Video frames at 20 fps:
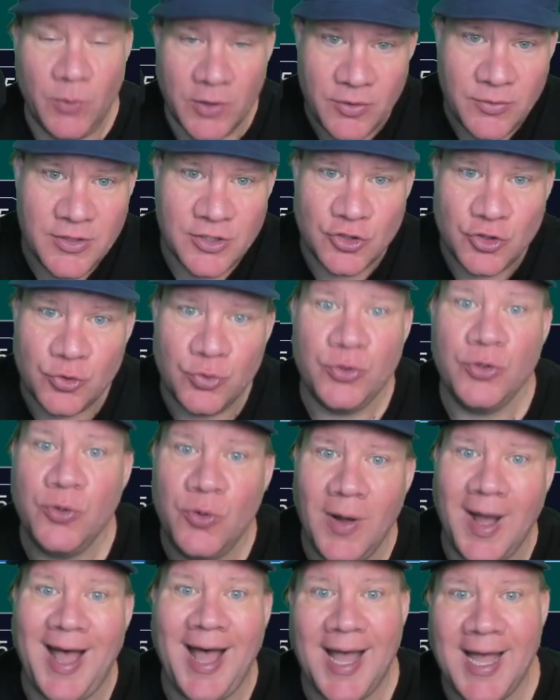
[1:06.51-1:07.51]
What are the
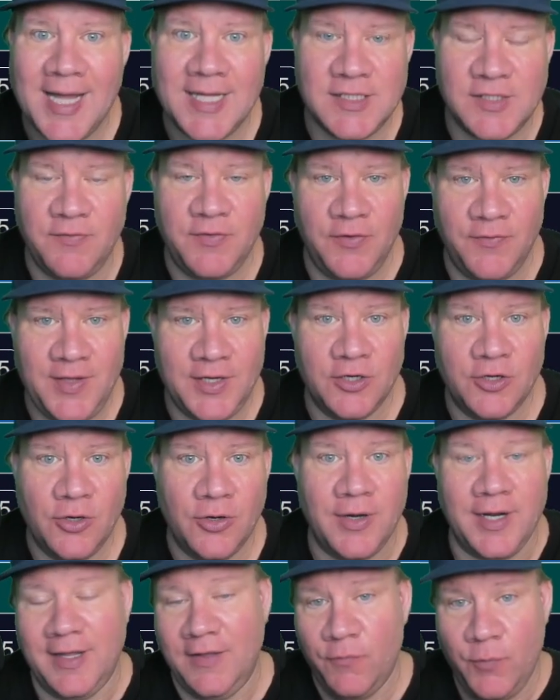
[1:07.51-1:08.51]
true odds of an event
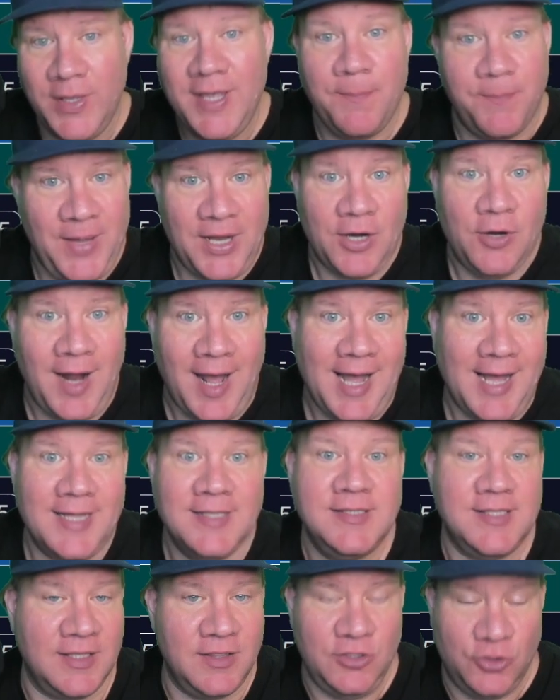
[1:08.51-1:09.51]
occurring? If we get better
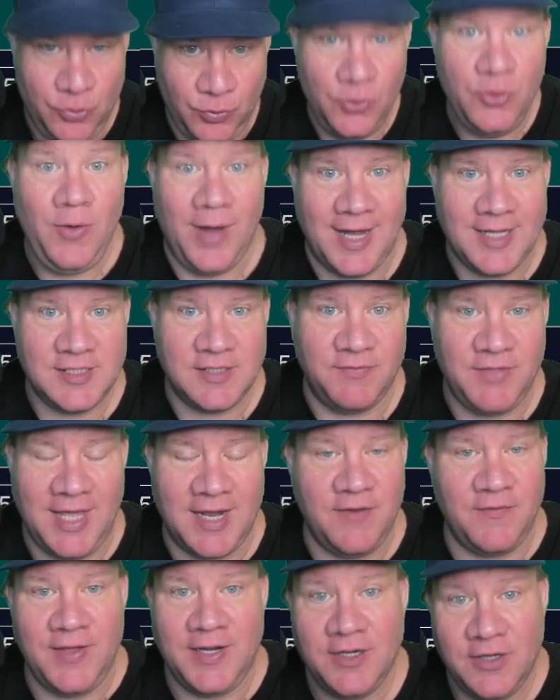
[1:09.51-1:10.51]
odds than the true odds of
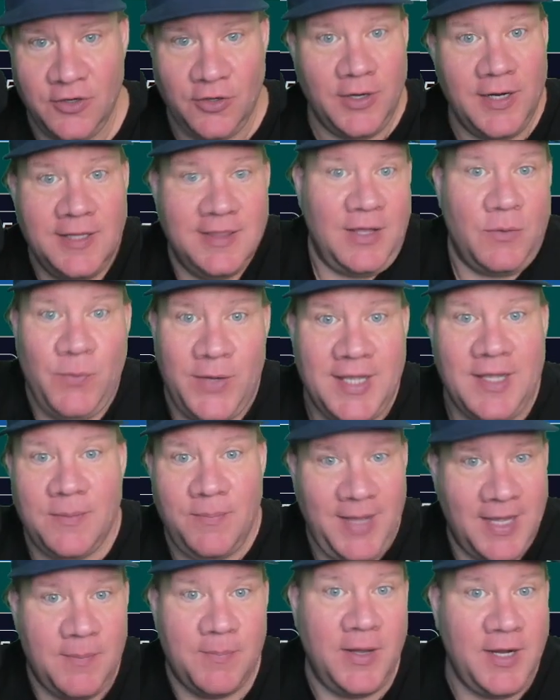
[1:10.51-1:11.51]
that event occurring, then we can
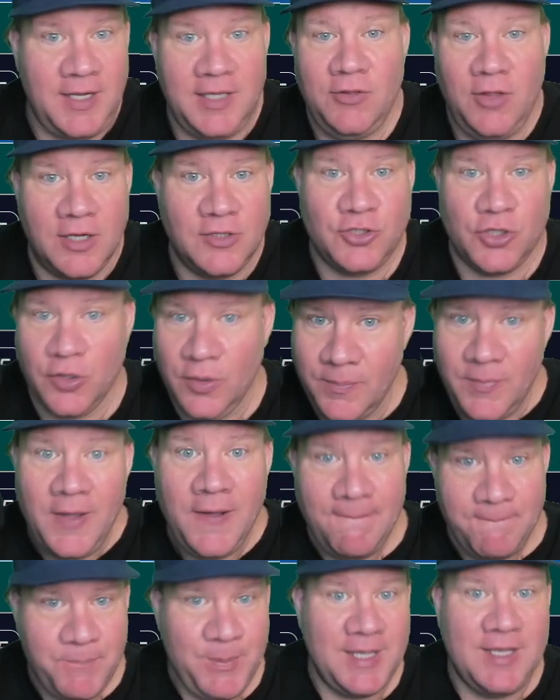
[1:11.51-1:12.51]
make money long term
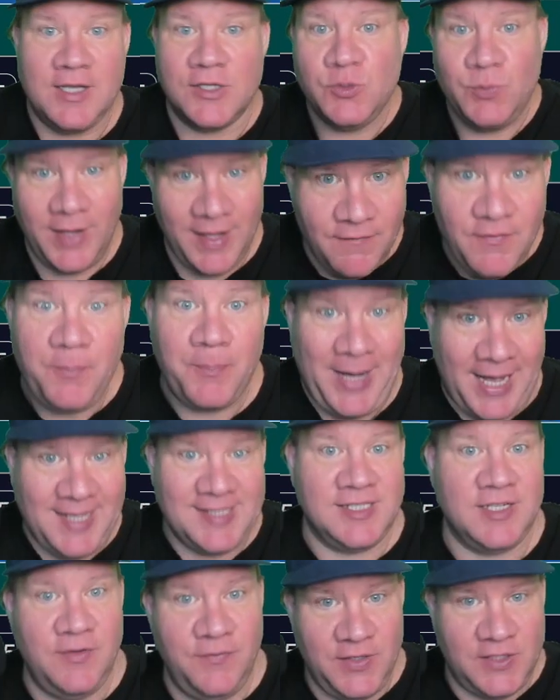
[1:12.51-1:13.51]
because we have a
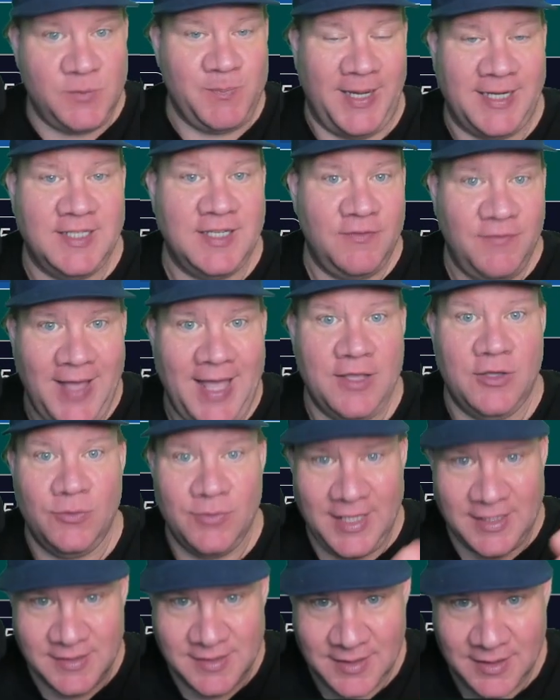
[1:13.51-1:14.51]
positive expected value.
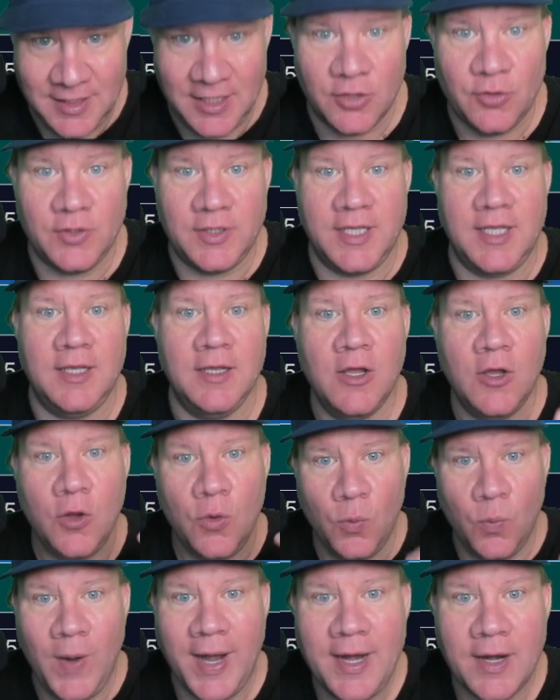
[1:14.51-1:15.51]
That's literally
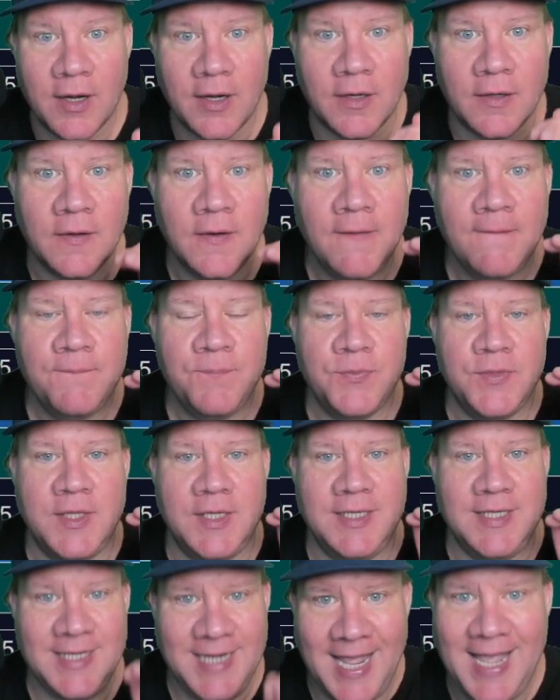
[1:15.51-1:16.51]
where
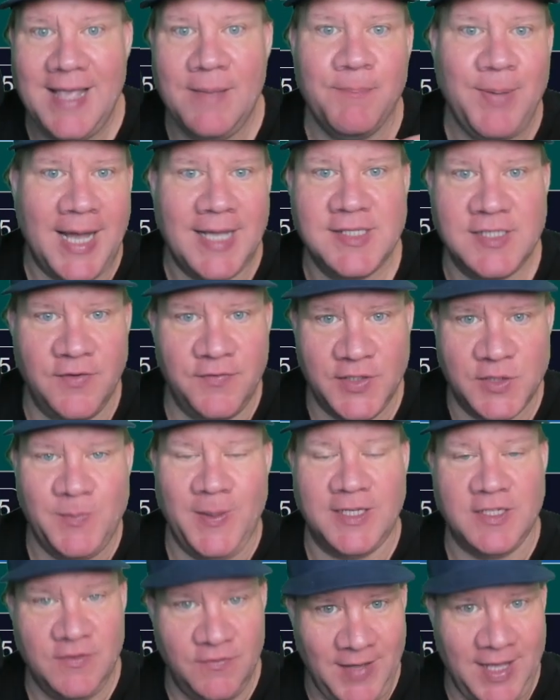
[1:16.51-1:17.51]
the name positive
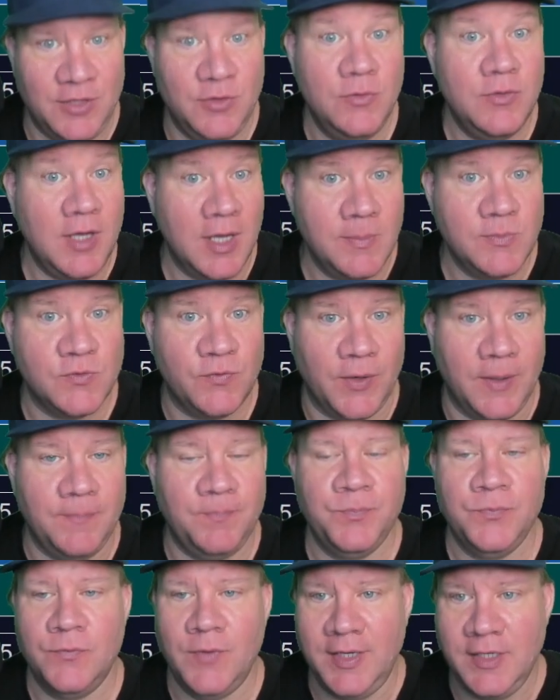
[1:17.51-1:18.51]
expected value comes from,
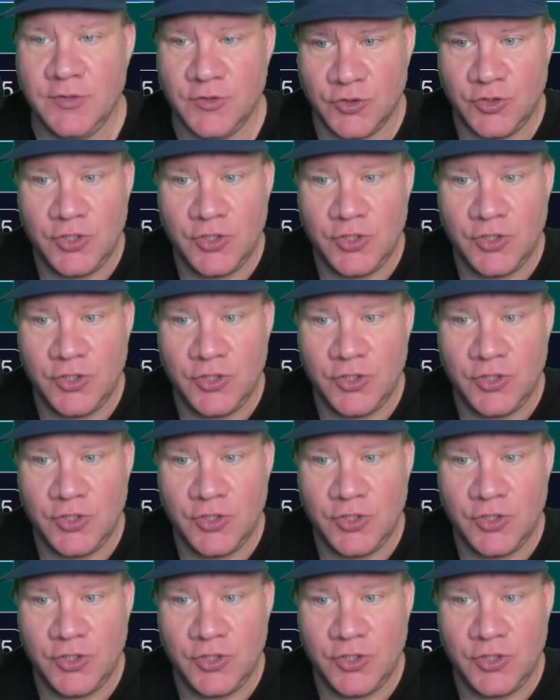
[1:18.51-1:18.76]
right?